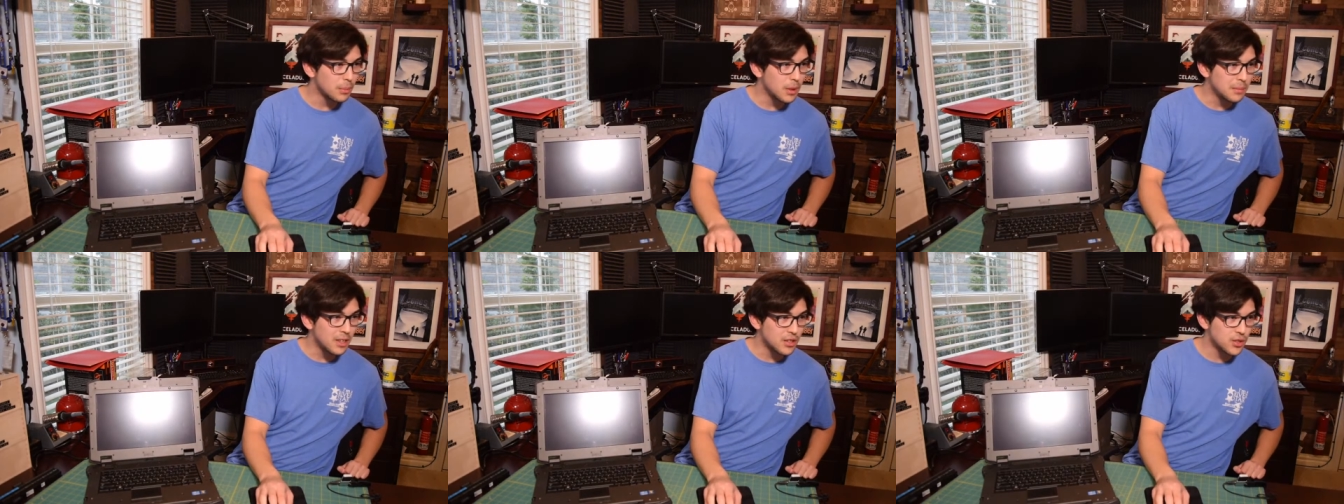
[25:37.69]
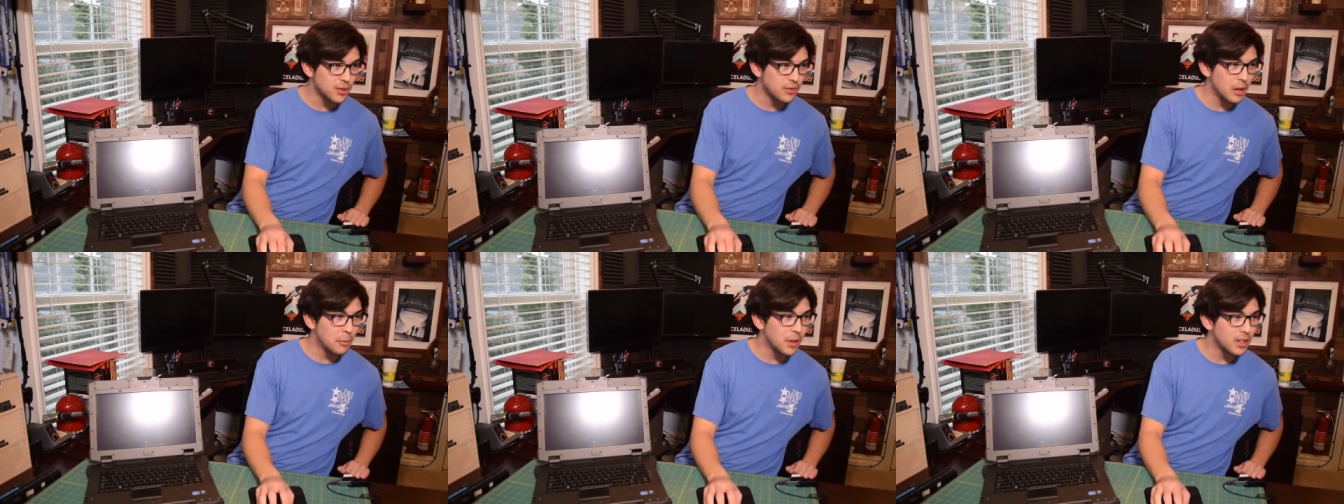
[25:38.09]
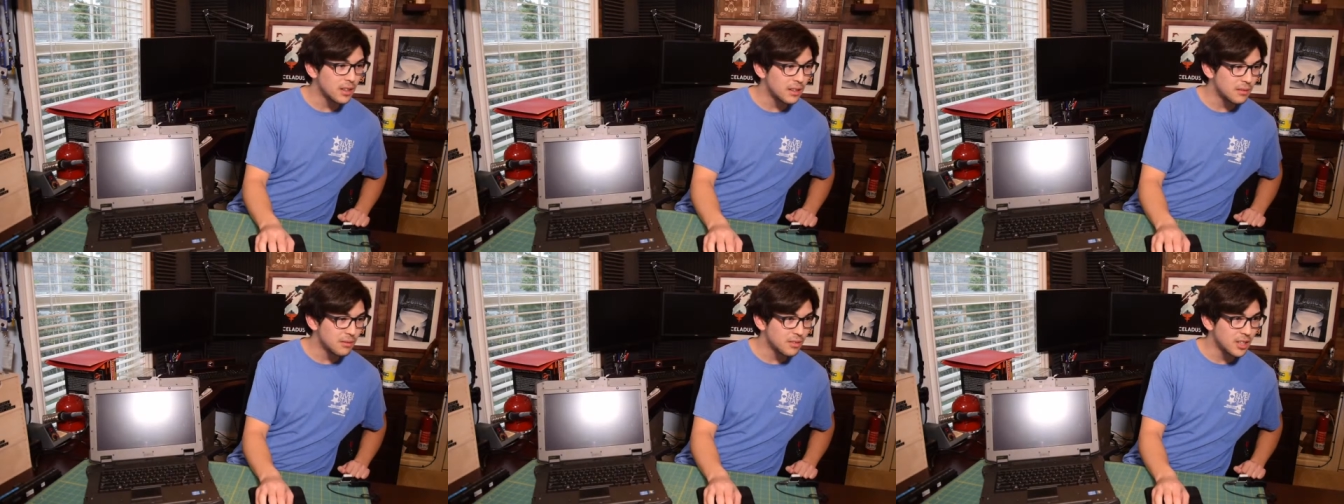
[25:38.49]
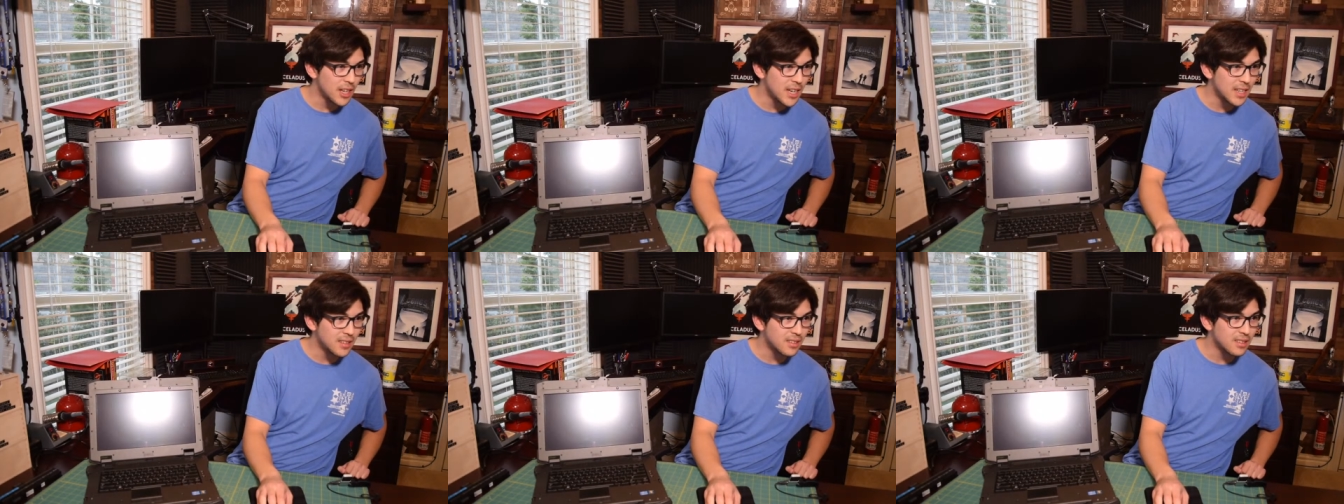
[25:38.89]
but I'm not sure if I want to
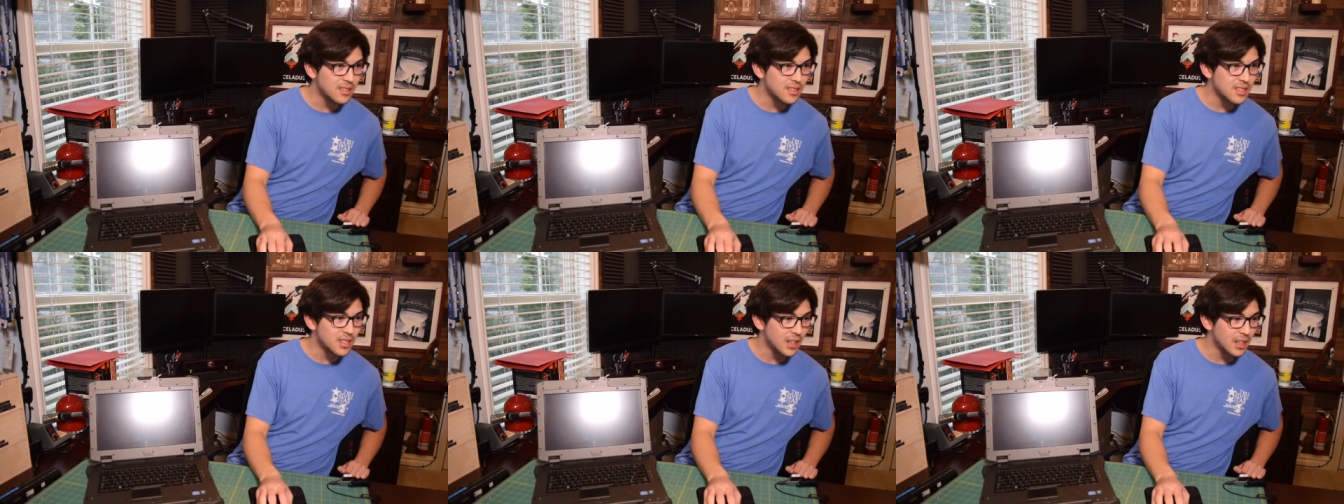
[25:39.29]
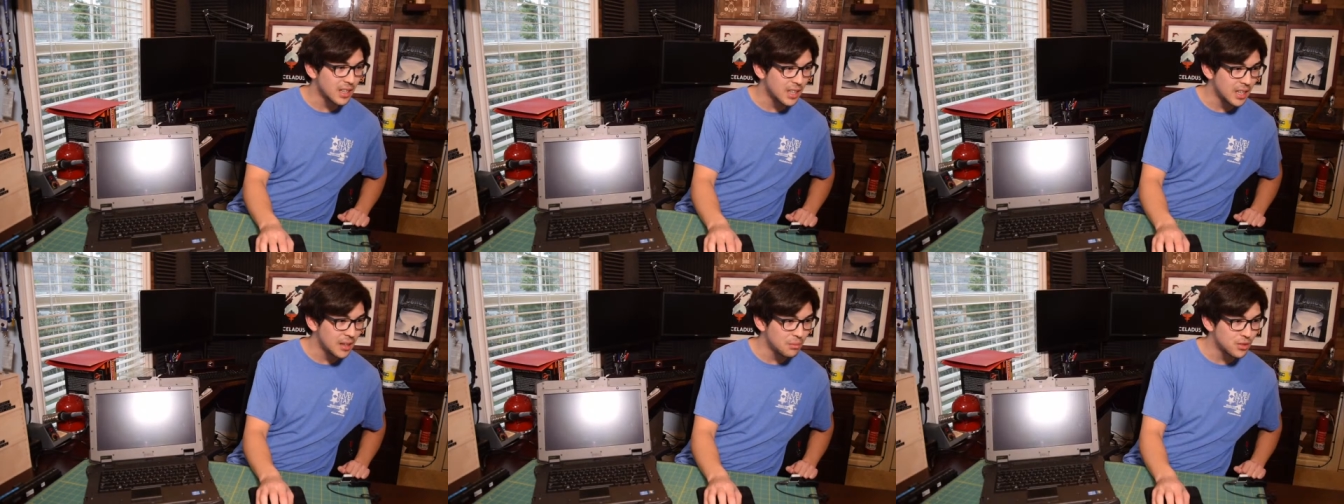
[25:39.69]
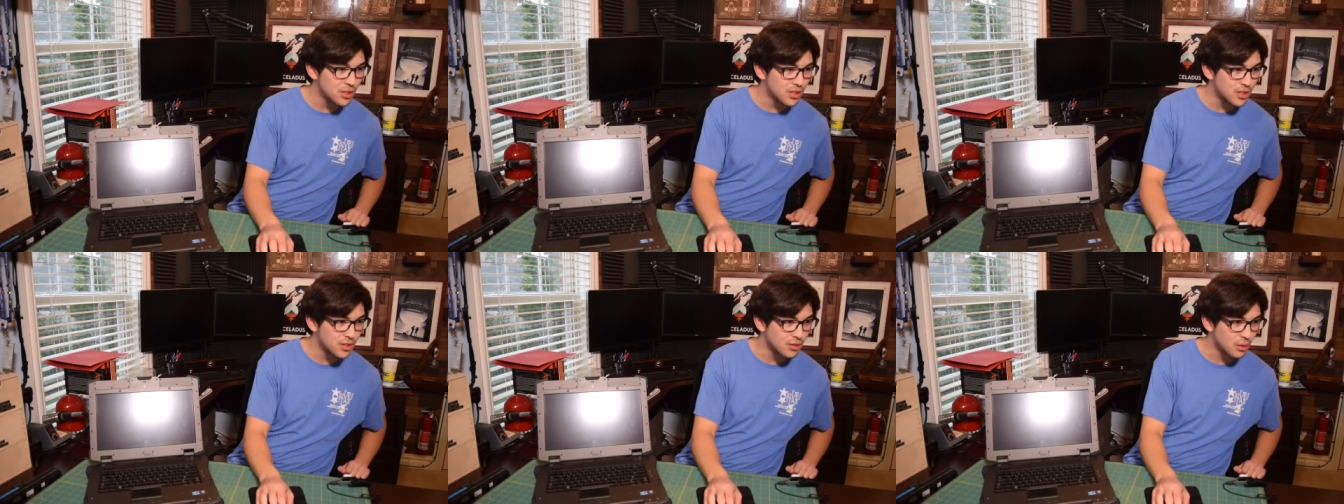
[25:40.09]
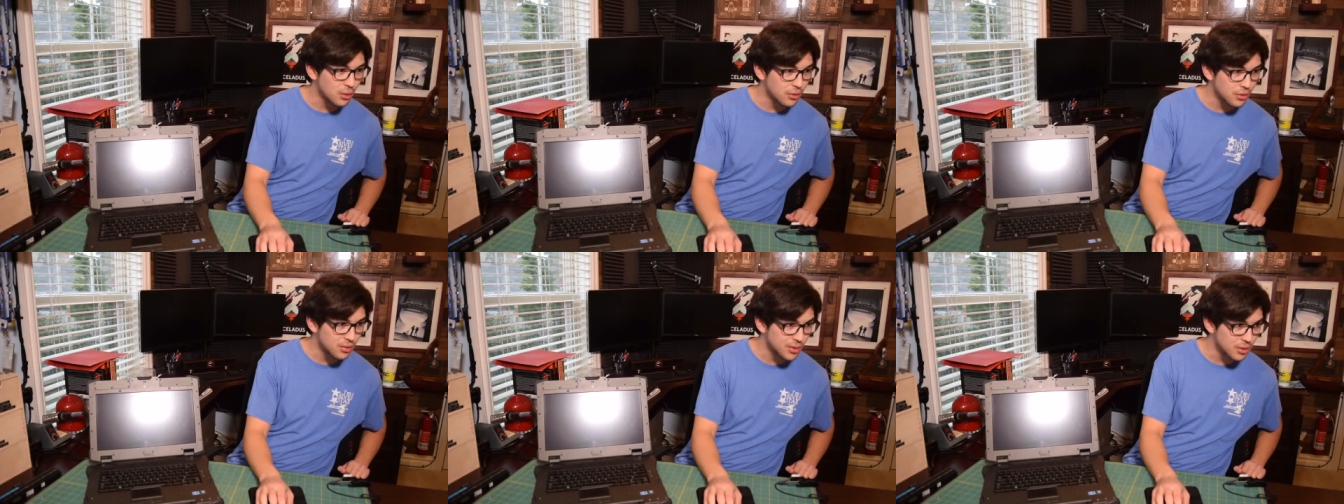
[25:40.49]
take the time to
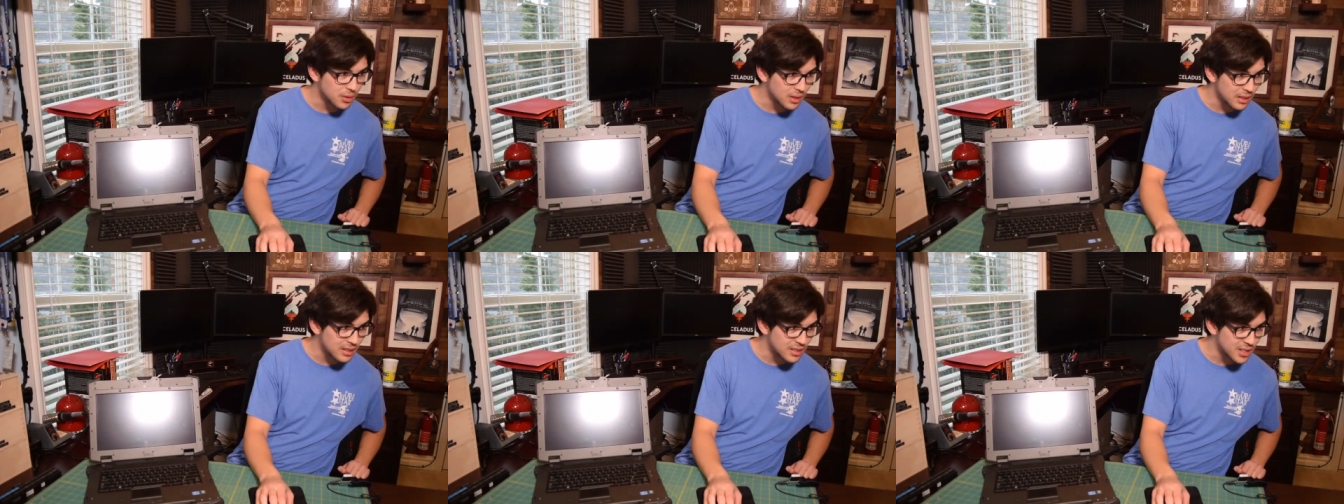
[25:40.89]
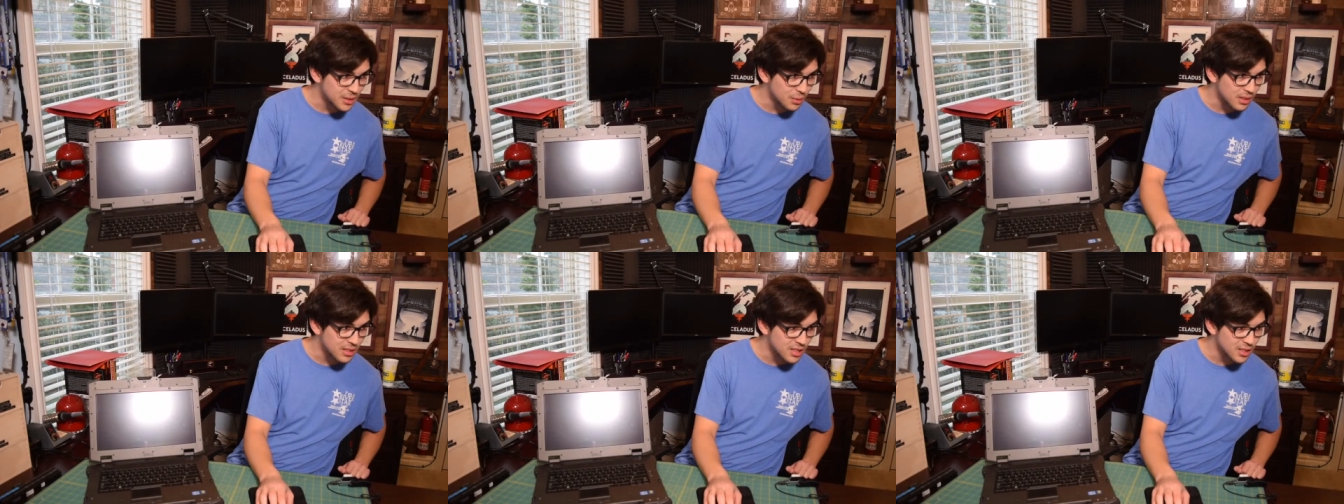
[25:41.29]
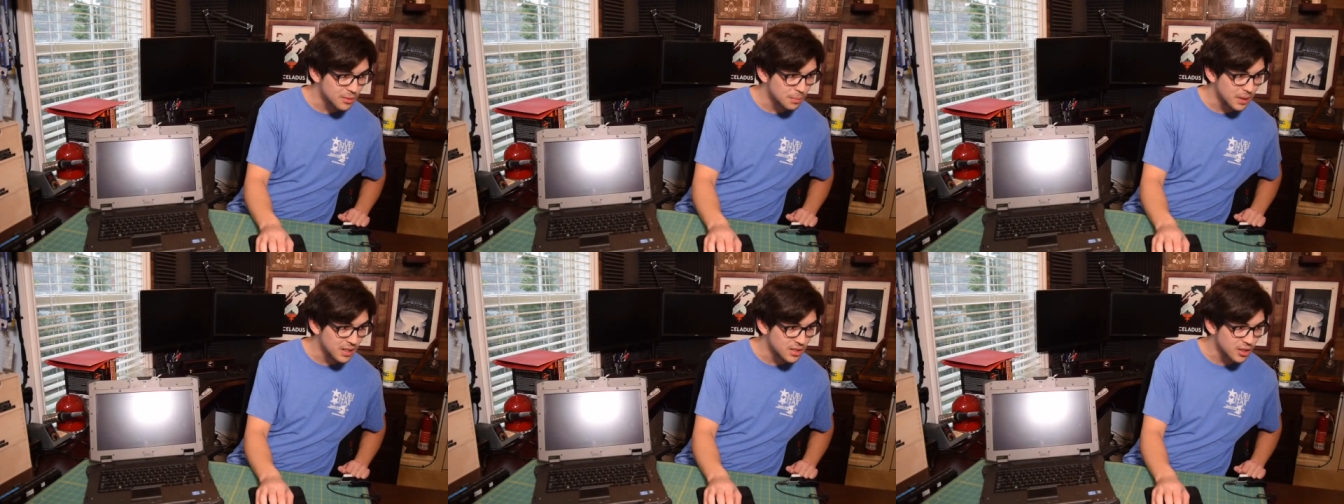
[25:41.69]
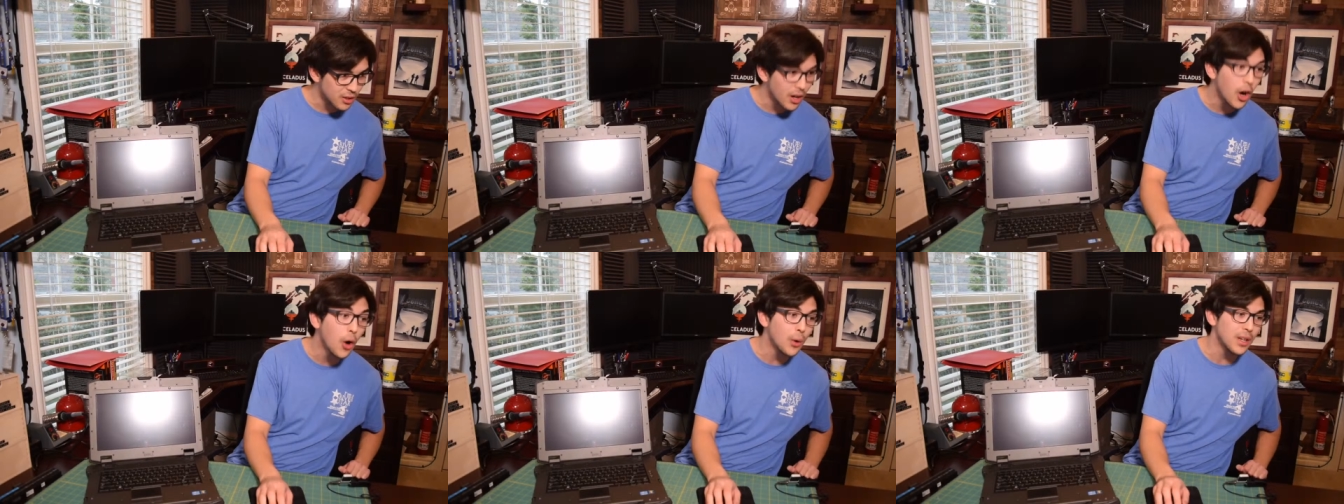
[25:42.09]
scroll through it and see what the specs
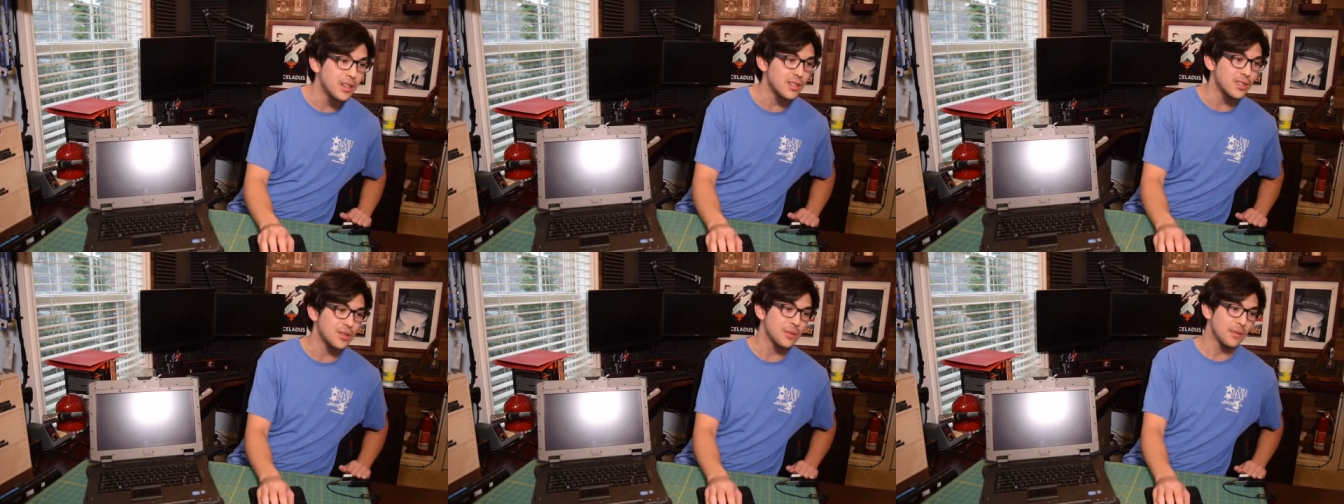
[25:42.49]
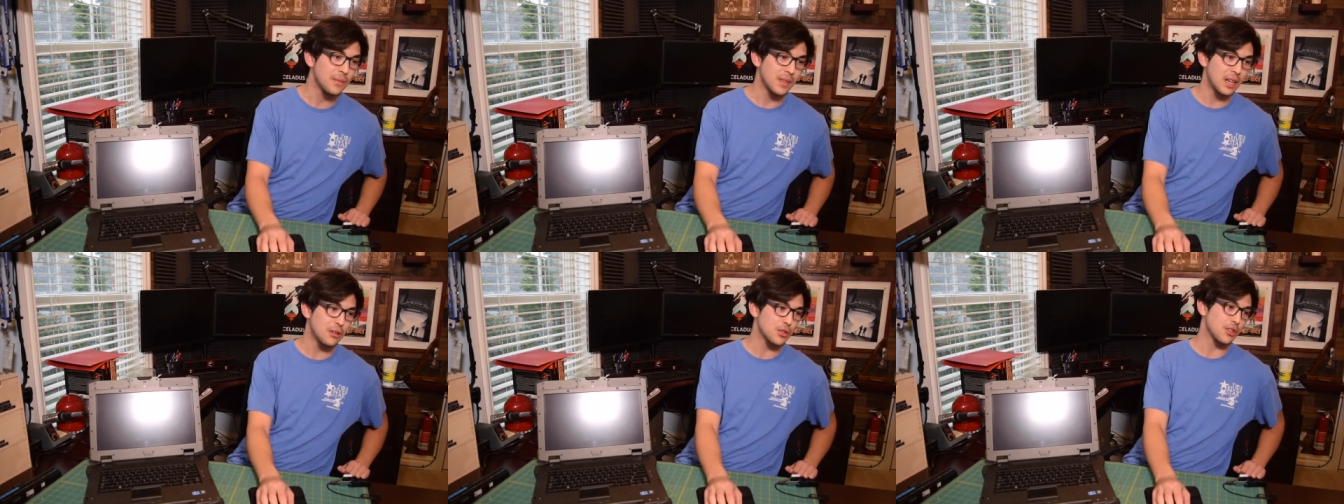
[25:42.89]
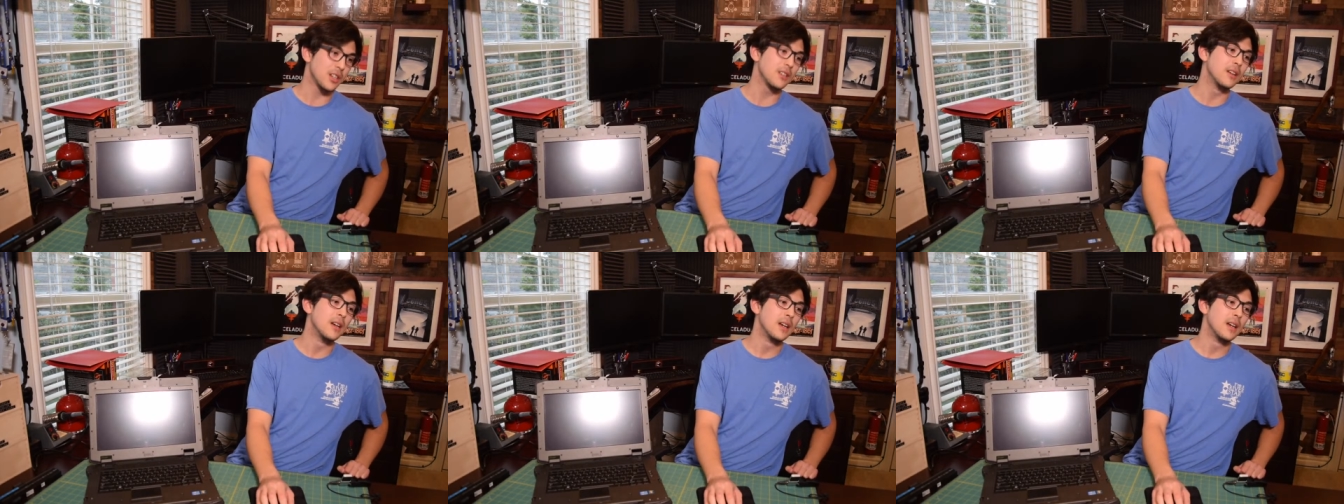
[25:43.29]
are. Oh, it is. I was right.